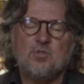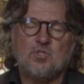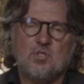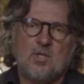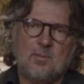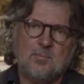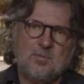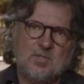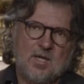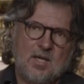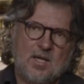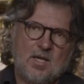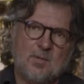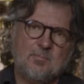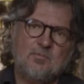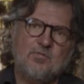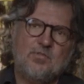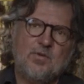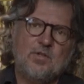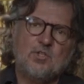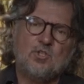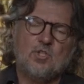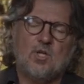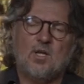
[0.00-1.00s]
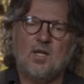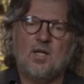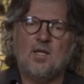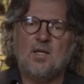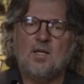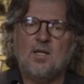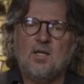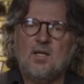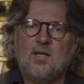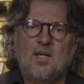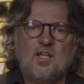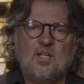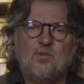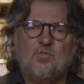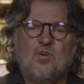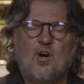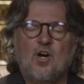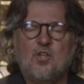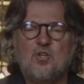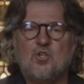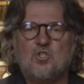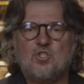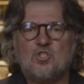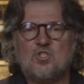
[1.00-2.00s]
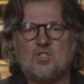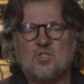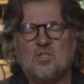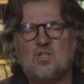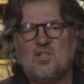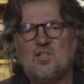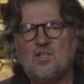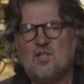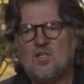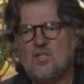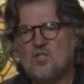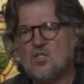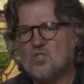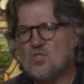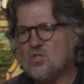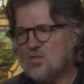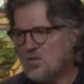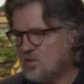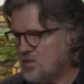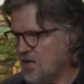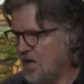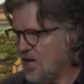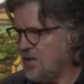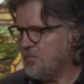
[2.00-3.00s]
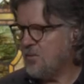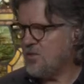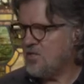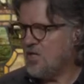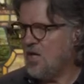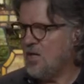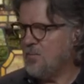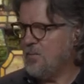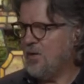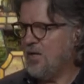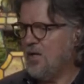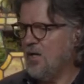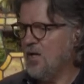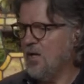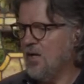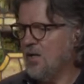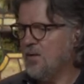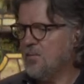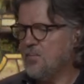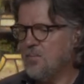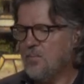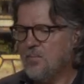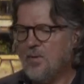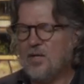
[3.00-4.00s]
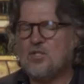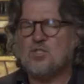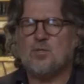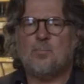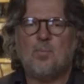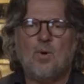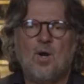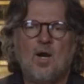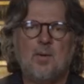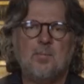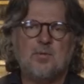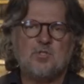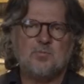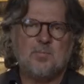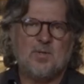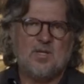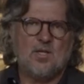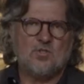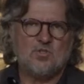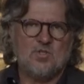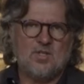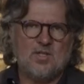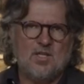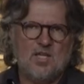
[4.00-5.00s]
promising him take him fishing and, and the father just just time and time again makes a promise but